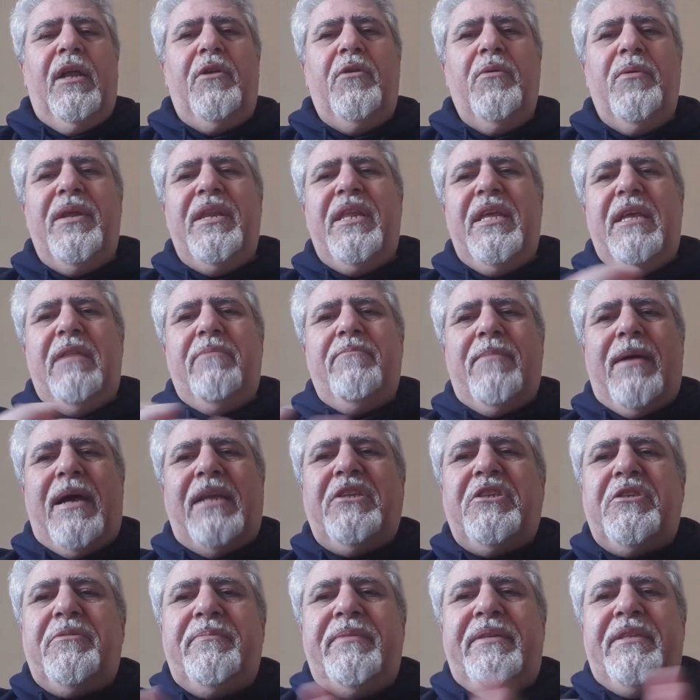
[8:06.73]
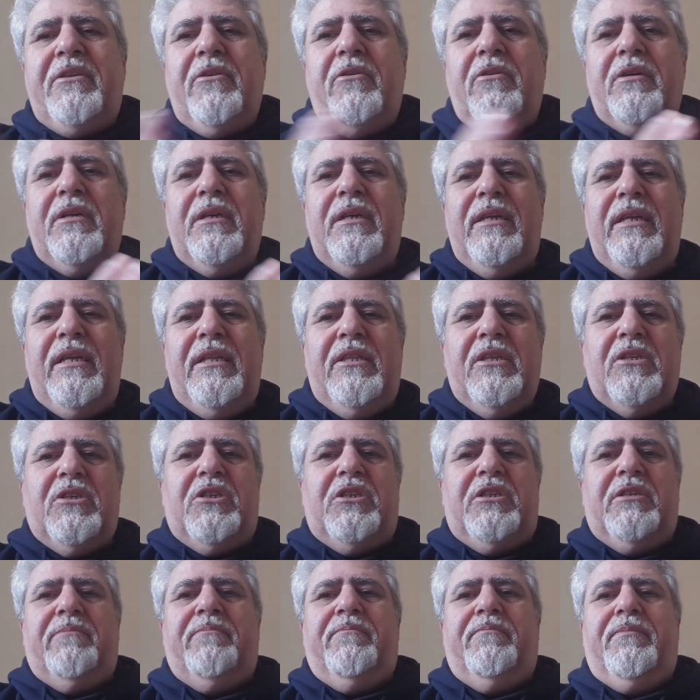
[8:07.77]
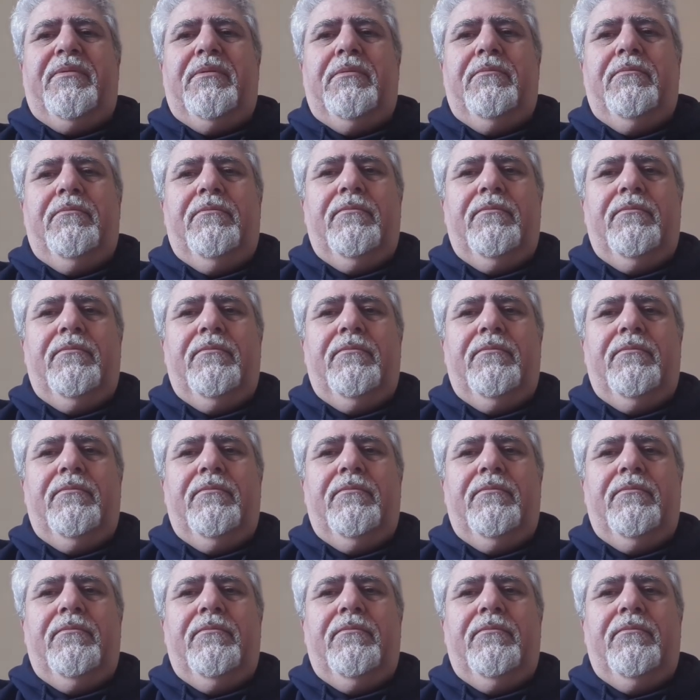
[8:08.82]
do we need management or leadership?